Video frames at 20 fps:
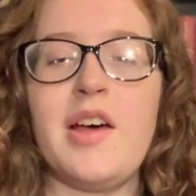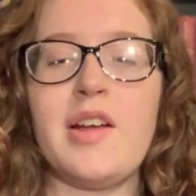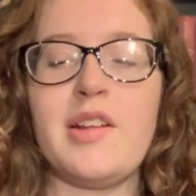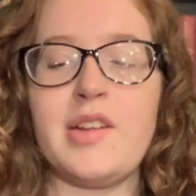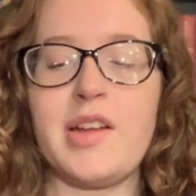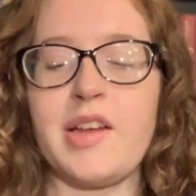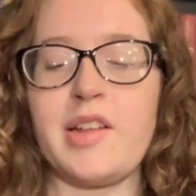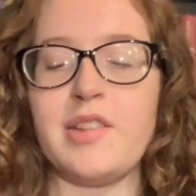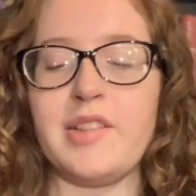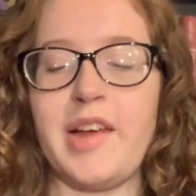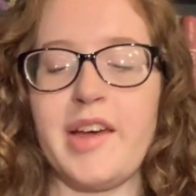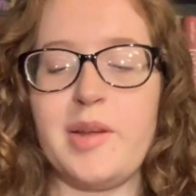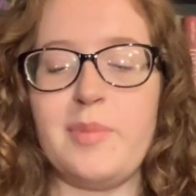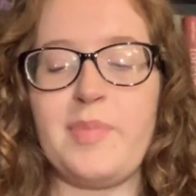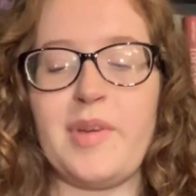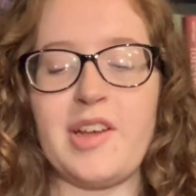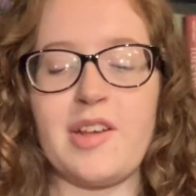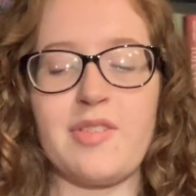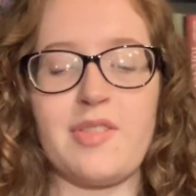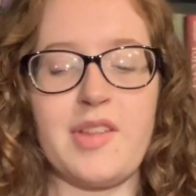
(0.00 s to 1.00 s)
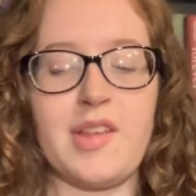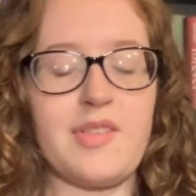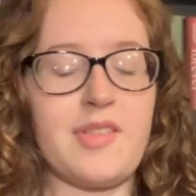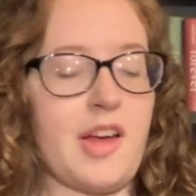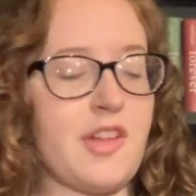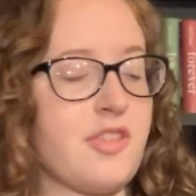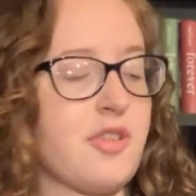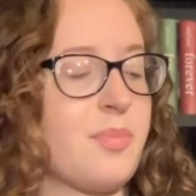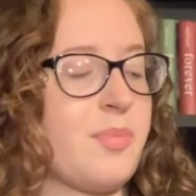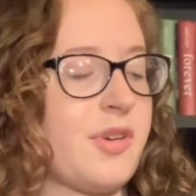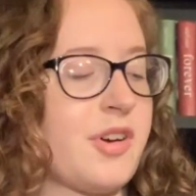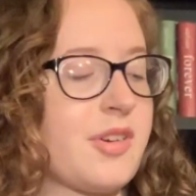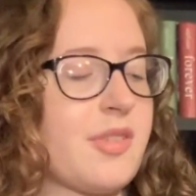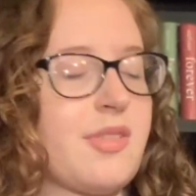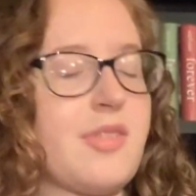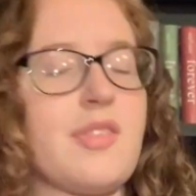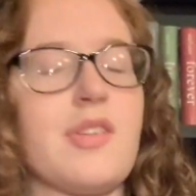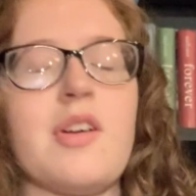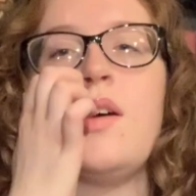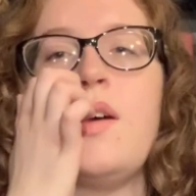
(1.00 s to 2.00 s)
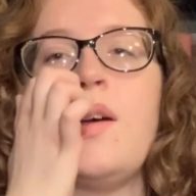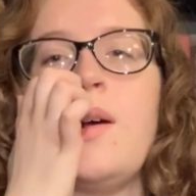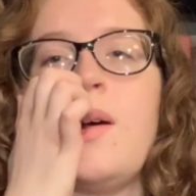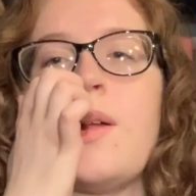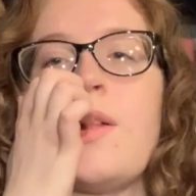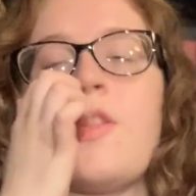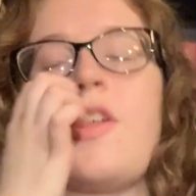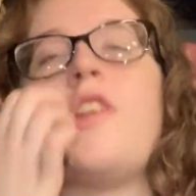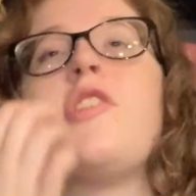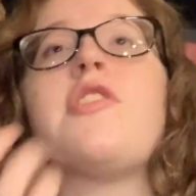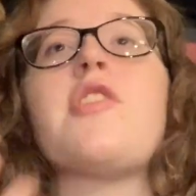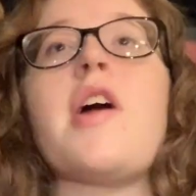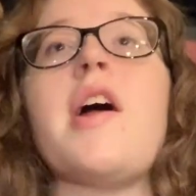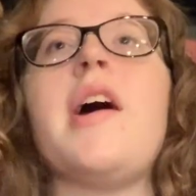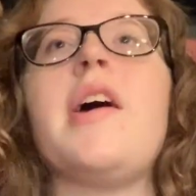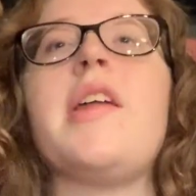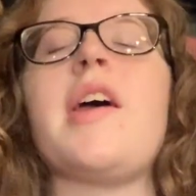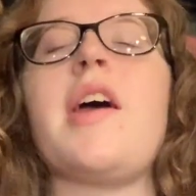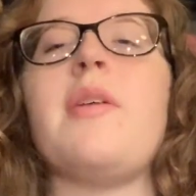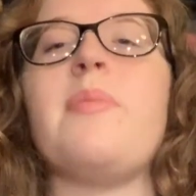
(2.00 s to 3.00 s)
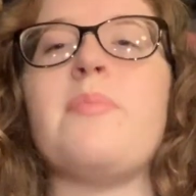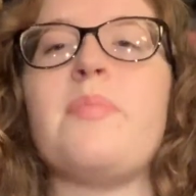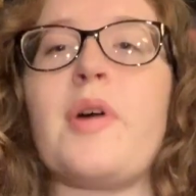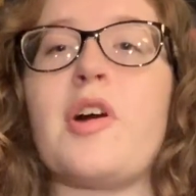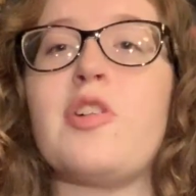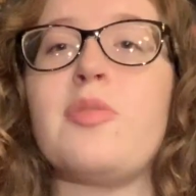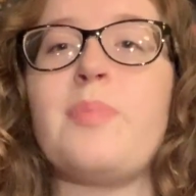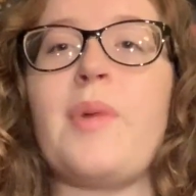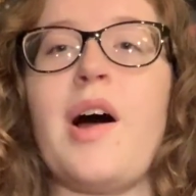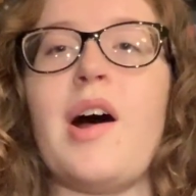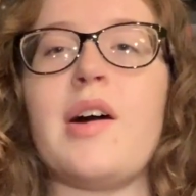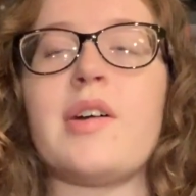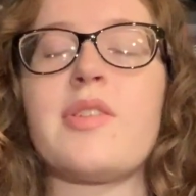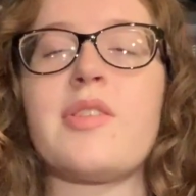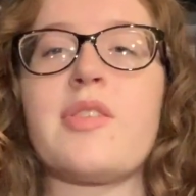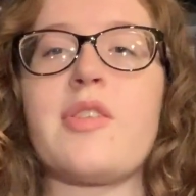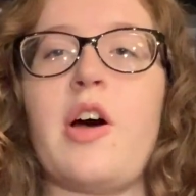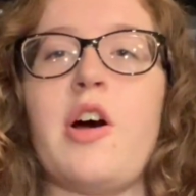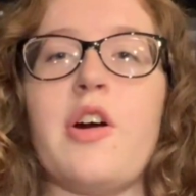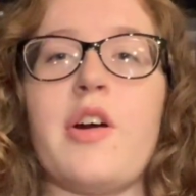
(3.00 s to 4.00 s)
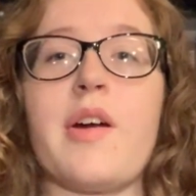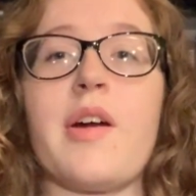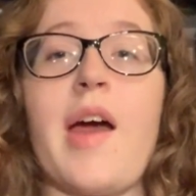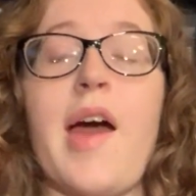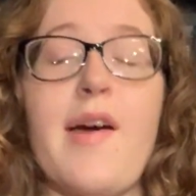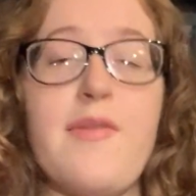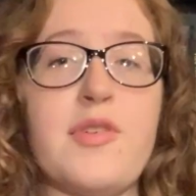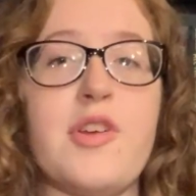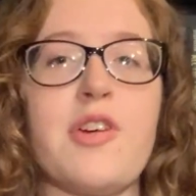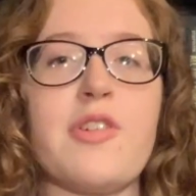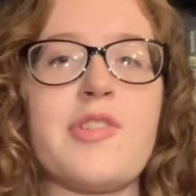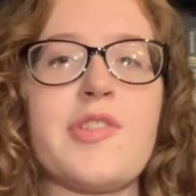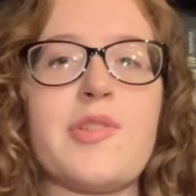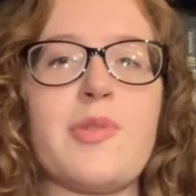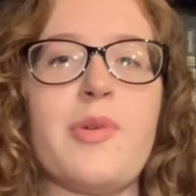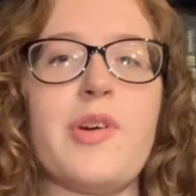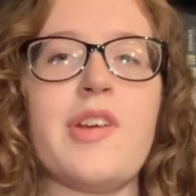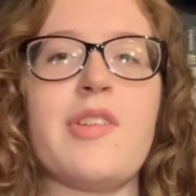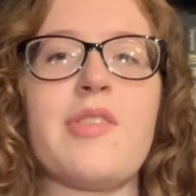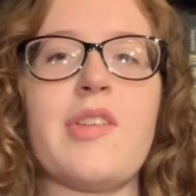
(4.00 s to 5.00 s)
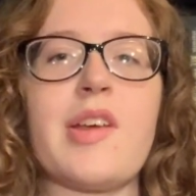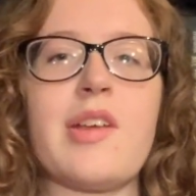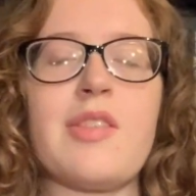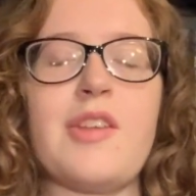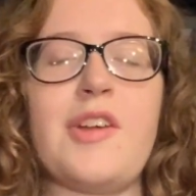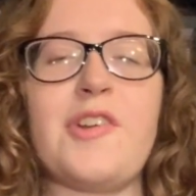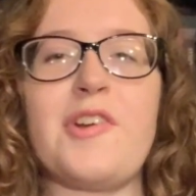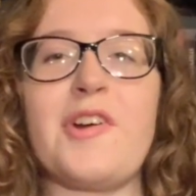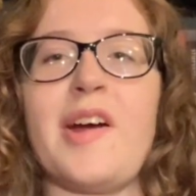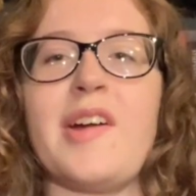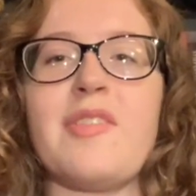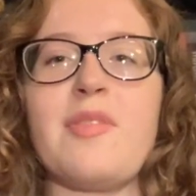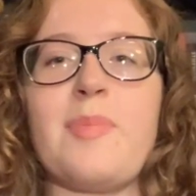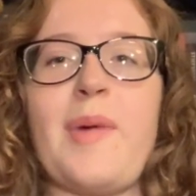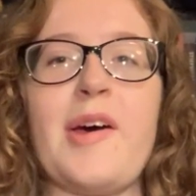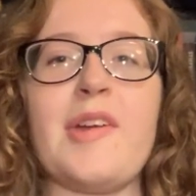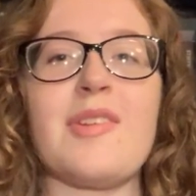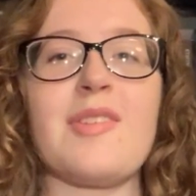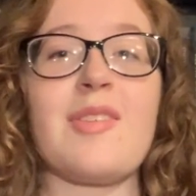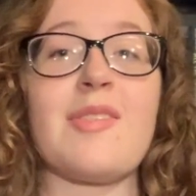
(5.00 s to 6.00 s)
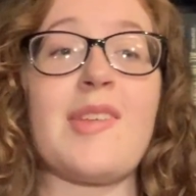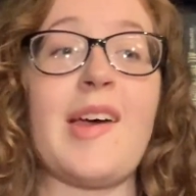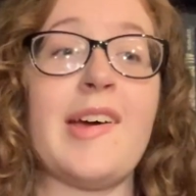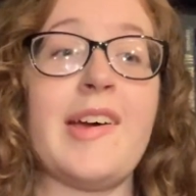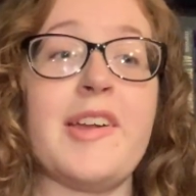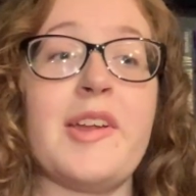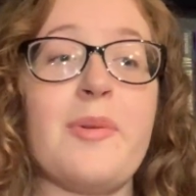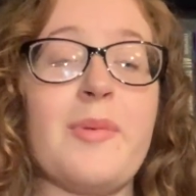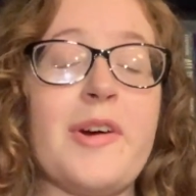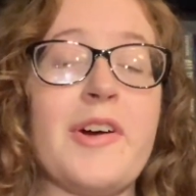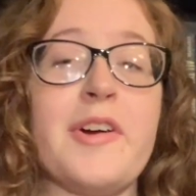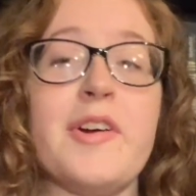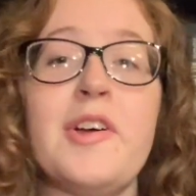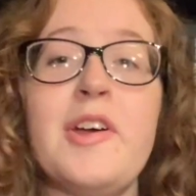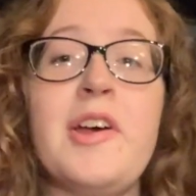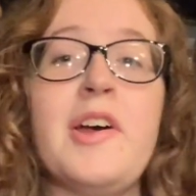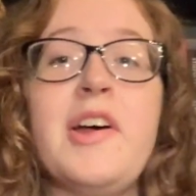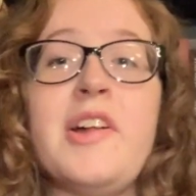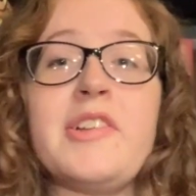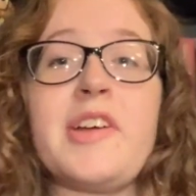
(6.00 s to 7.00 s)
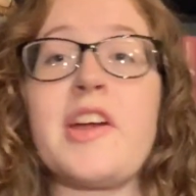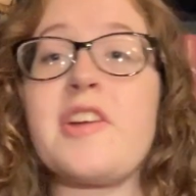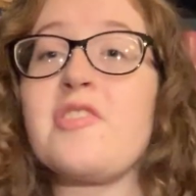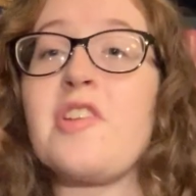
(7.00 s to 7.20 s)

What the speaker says: like light because these other books, Thunderhead and Bird Box, are heavier stories. Like Thunderhead's about a society where like